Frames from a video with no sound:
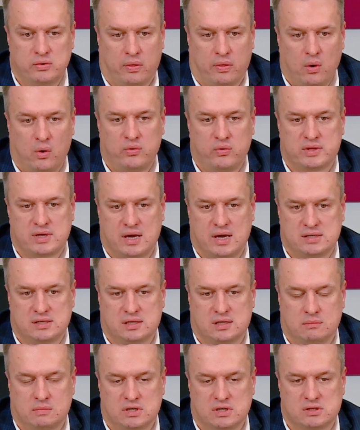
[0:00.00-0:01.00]
those
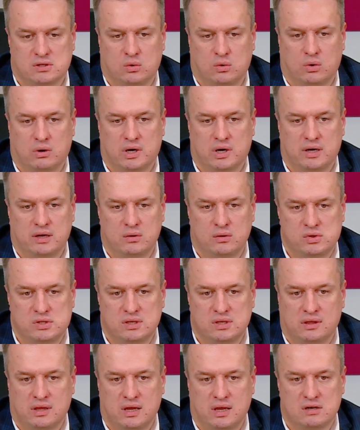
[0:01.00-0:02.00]
customers who are
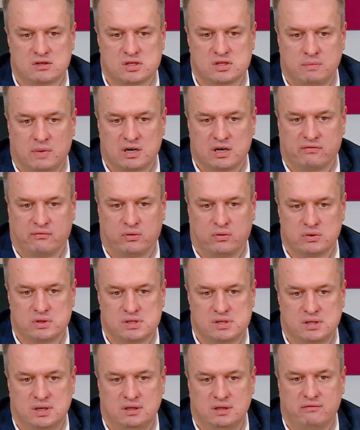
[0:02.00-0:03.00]
using their
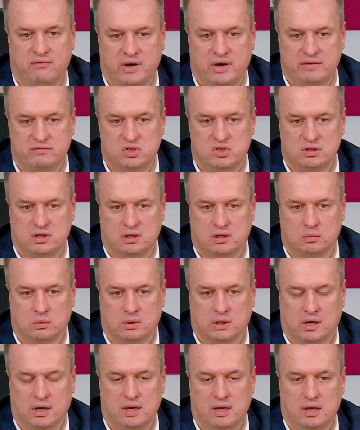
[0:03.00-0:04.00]
smartphones in 5G
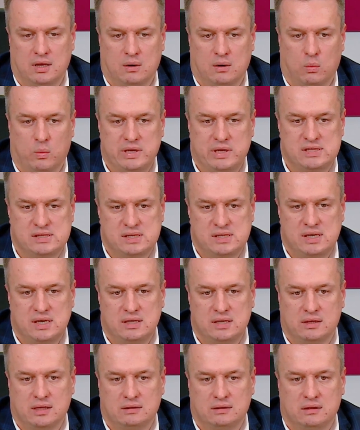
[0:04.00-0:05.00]
network, we
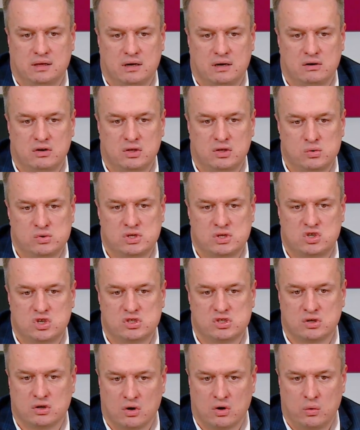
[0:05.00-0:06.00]
see that their usage
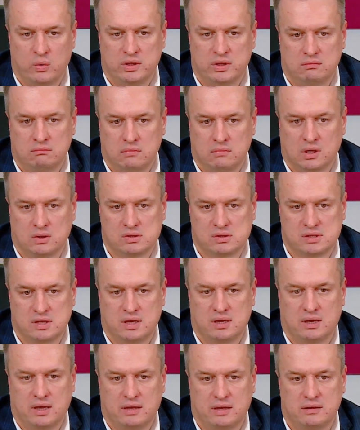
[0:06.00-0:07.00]
is growing because
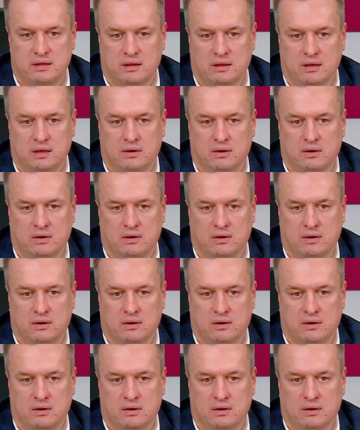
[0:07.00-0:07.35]
they get in